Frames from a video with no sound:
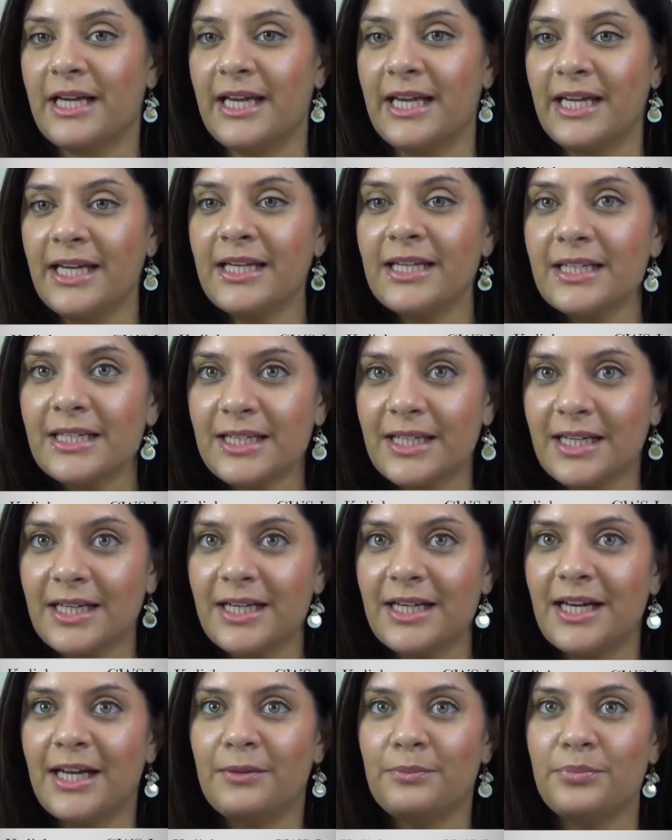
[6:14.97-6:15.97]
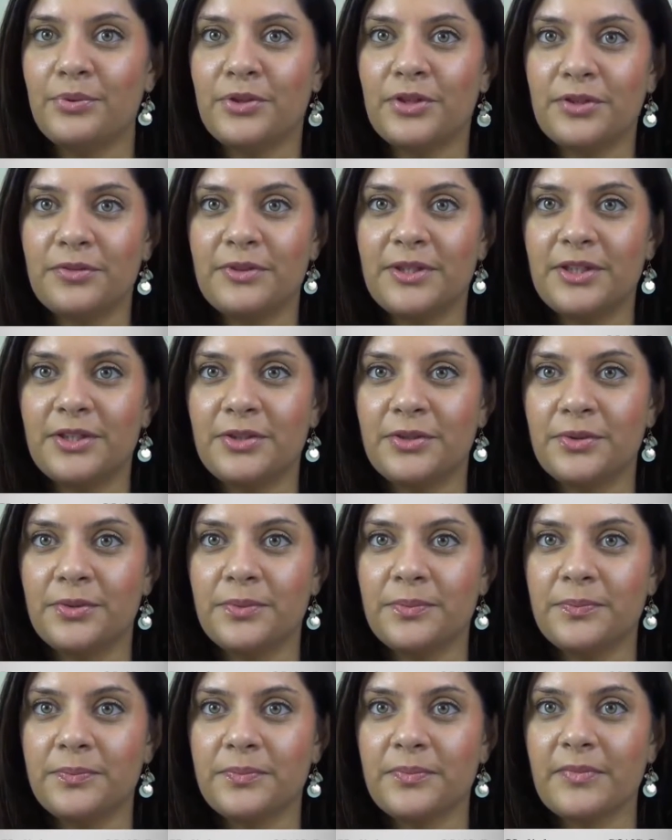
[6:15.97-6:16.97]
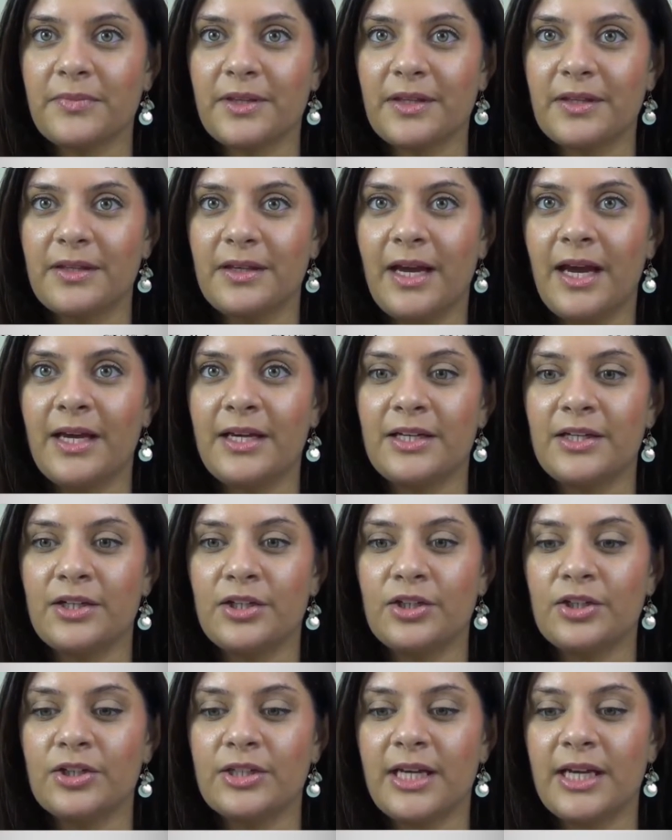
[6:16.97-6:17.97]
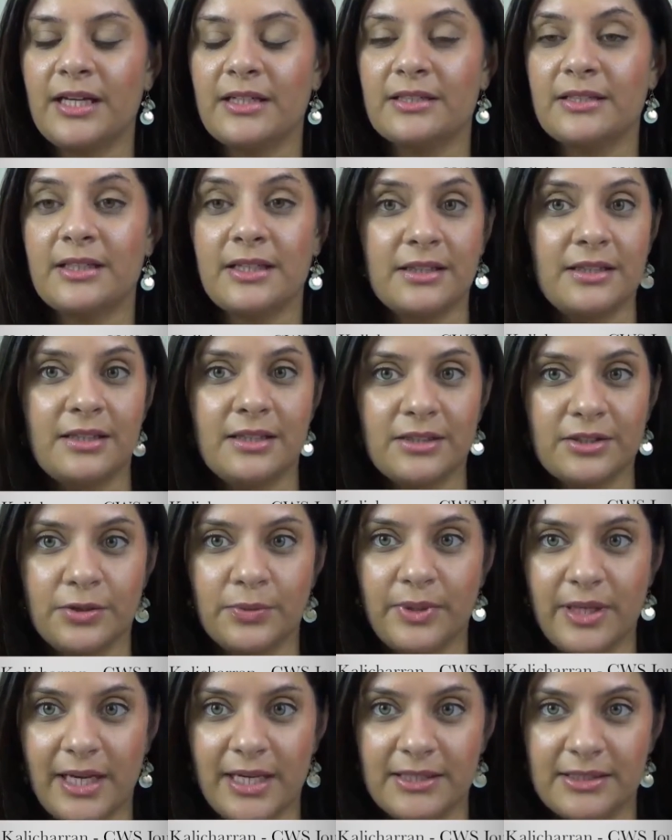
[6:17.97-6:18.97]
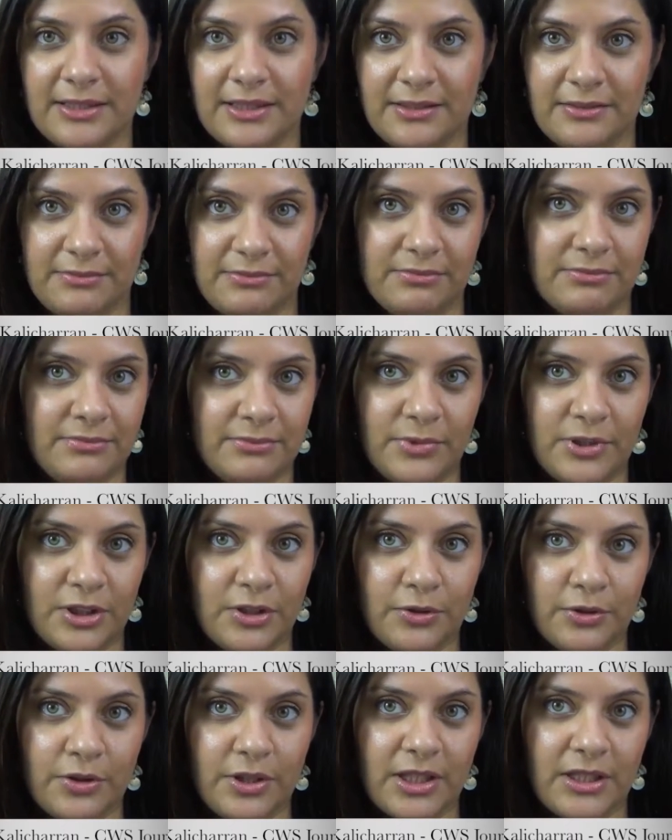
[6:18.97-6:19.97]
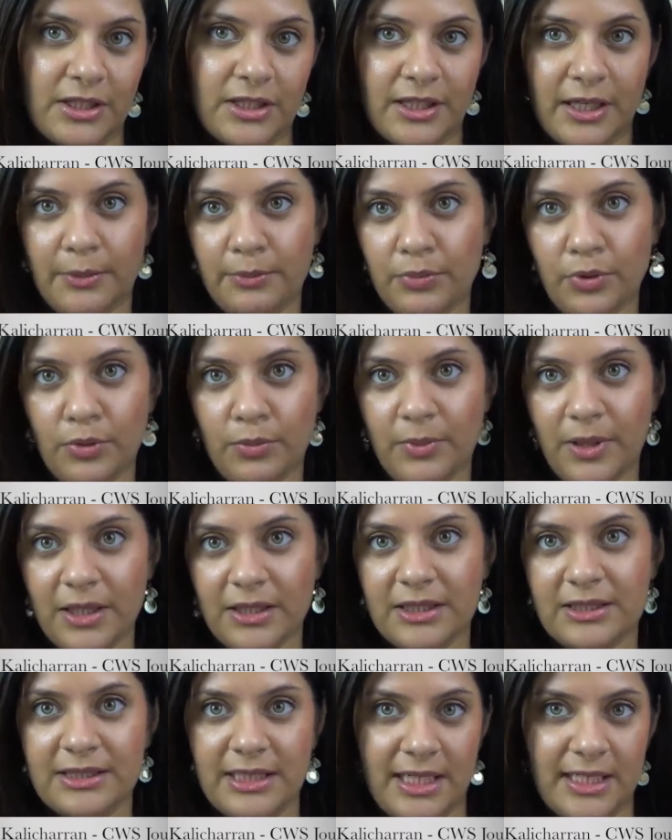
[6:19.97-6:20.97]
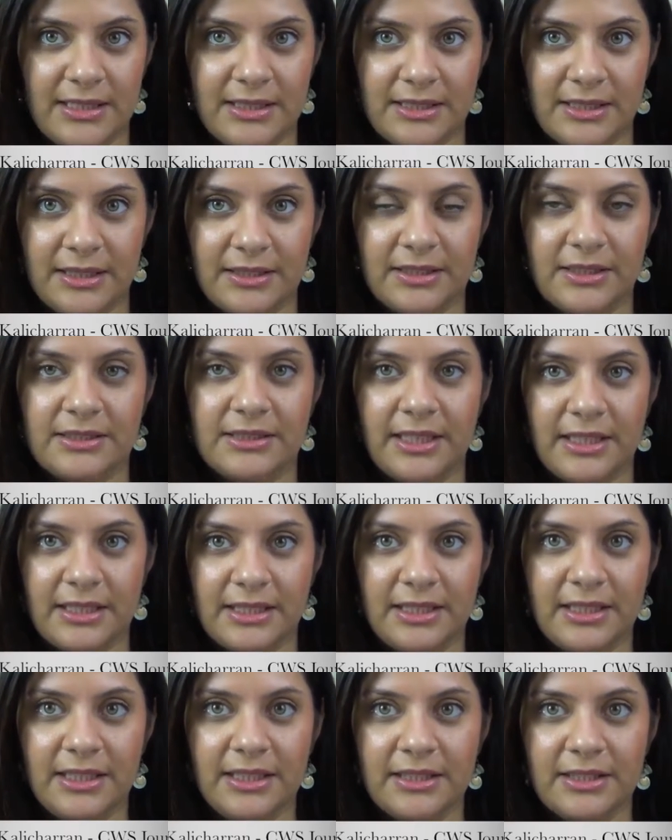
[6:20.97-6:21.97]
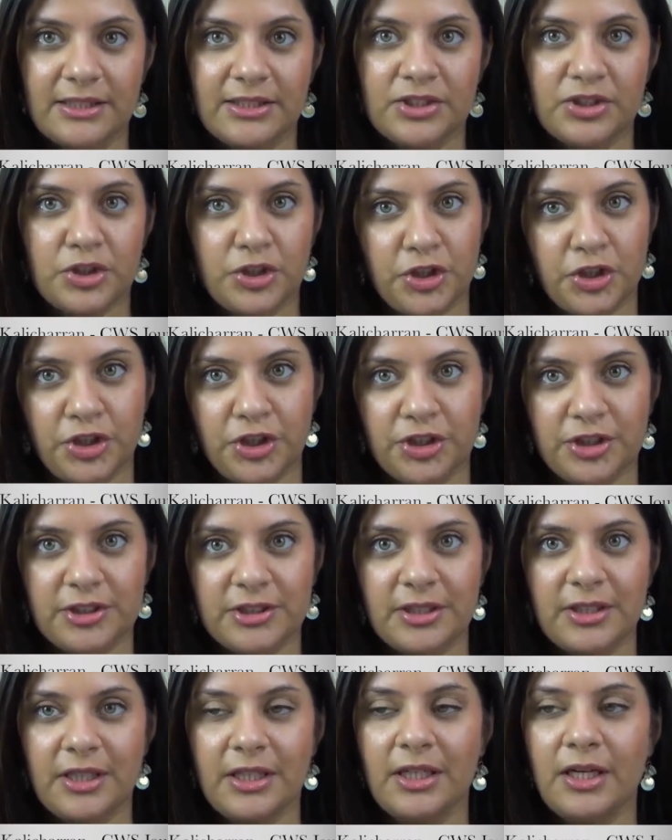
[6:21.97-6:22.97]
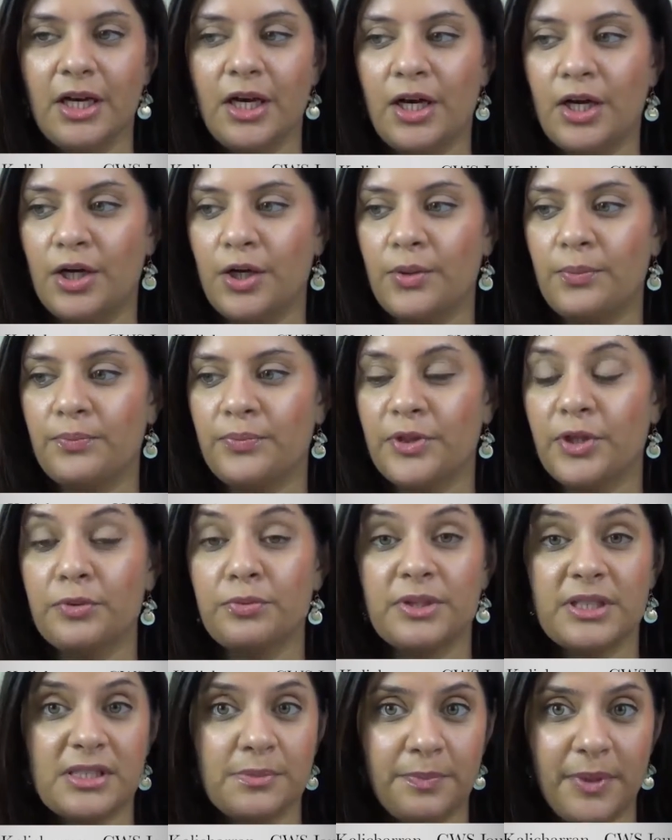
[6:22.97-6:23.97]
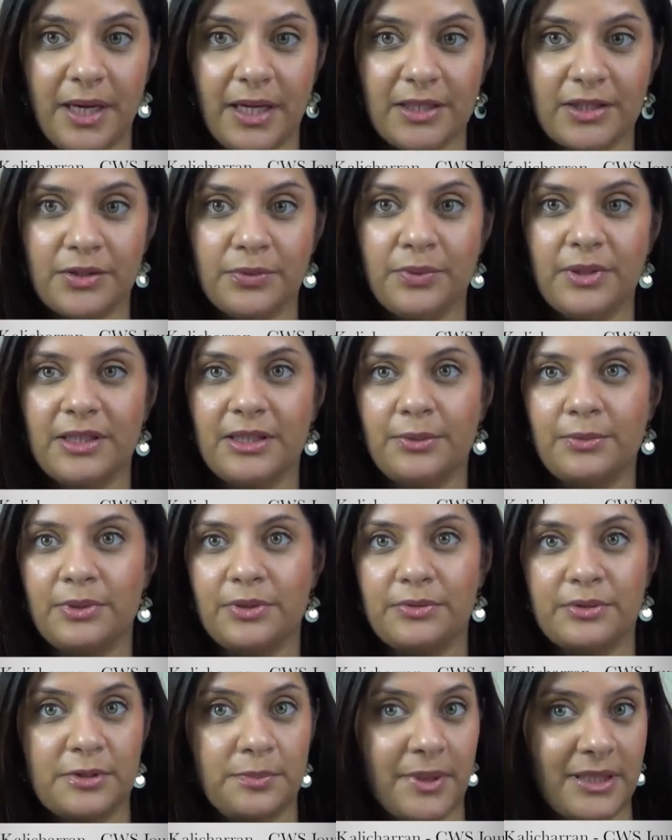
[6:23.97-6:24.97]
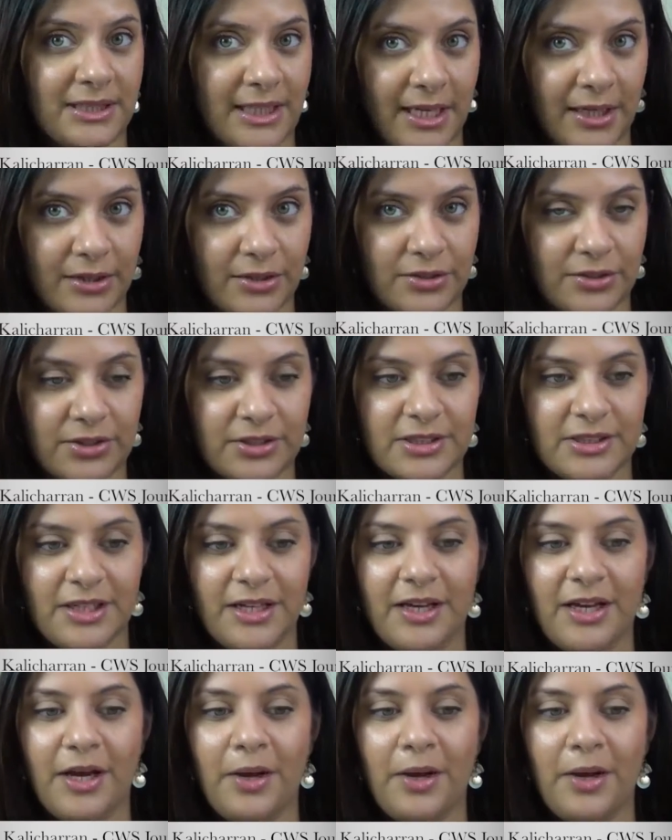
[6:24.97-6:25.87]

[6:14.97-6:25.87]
India and Puerto Rico, I can look at Kathak the way I did with the Kathak and Bomba, the dancing, the technique, the skirt, the respect, the way that we respect elders.